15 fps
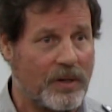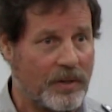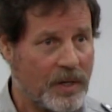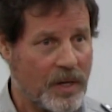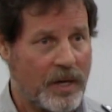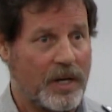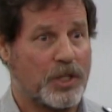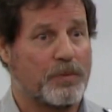an
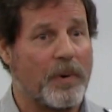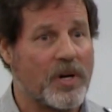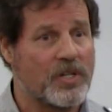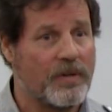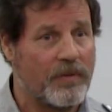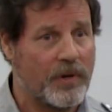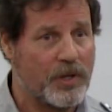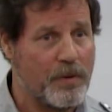
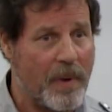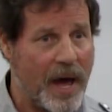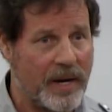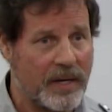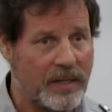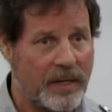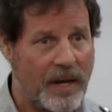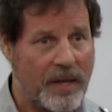expression of their
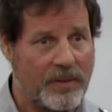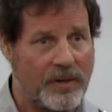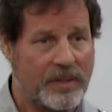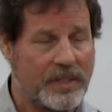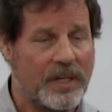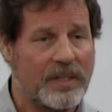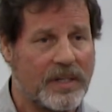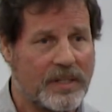humanity and their
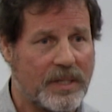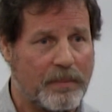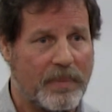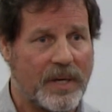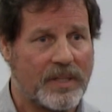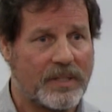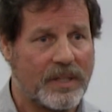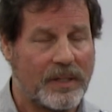dignity,
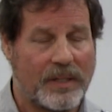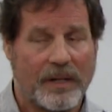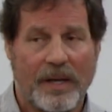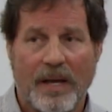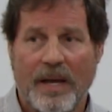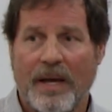basically.